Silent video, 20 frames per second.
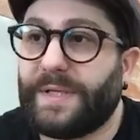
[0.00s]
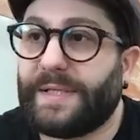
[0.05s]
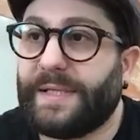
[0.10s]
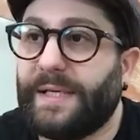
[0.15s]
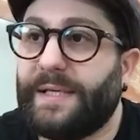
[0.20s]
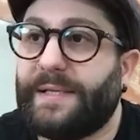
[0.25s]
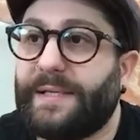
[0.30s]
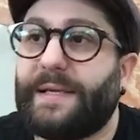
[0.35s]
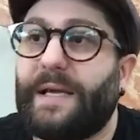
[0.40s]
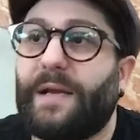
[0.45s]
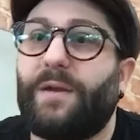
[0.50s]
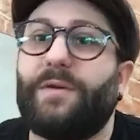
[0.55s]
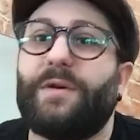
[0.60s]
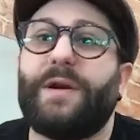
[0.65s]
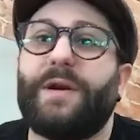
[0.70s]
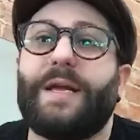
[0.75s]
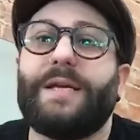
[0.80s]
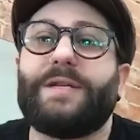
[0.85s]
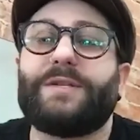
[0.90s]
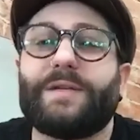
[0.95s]
the city salon
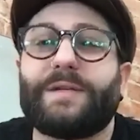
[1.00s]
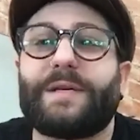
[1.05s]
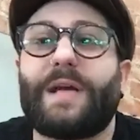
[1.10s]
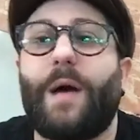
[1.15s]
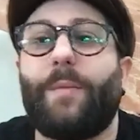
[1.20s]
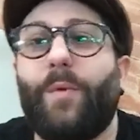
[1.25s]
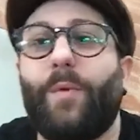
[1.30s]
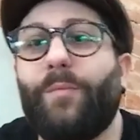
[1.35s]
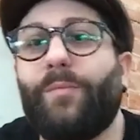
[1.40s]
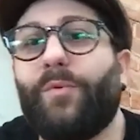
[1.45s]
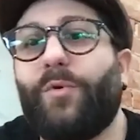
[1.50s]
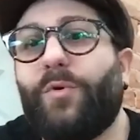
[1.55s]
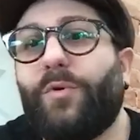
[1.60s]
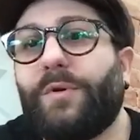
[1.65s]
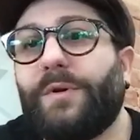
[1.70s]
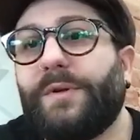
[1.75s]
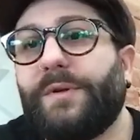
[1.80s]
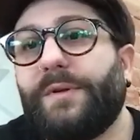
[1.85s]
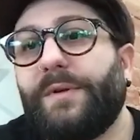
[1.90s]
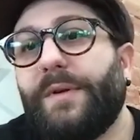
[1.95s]
and he's just come on
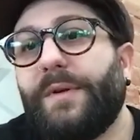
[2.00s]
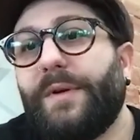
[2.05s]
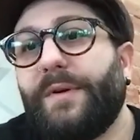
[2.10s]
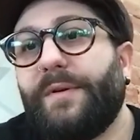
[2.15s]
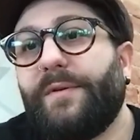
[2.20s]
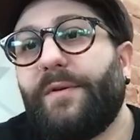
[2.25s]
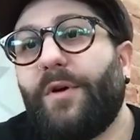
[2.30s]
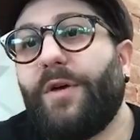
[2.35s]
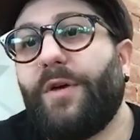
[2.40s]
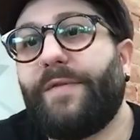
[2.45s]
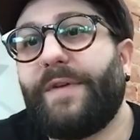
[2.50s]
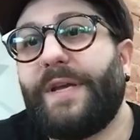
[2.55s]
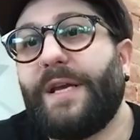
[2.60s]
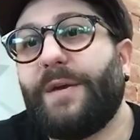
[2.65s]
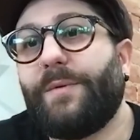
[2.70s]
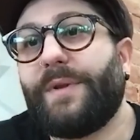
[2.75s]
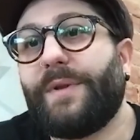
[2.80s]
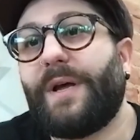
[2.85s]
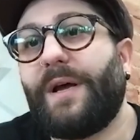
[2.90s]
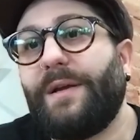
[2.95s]
board over
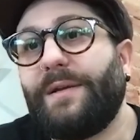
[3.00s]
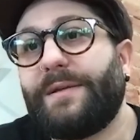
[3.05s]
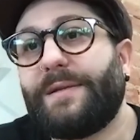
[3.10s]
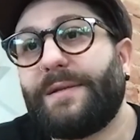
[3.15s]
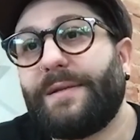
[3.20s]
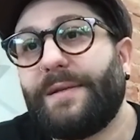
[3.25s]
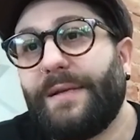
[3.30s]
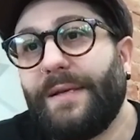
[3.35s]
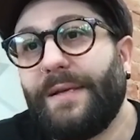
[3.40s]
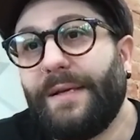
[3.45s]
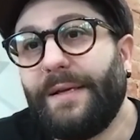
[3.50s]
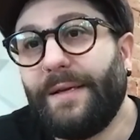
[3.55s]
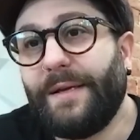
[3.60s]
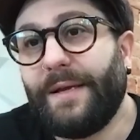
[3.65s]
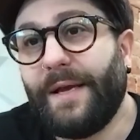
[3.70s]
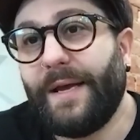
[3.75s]
here with us.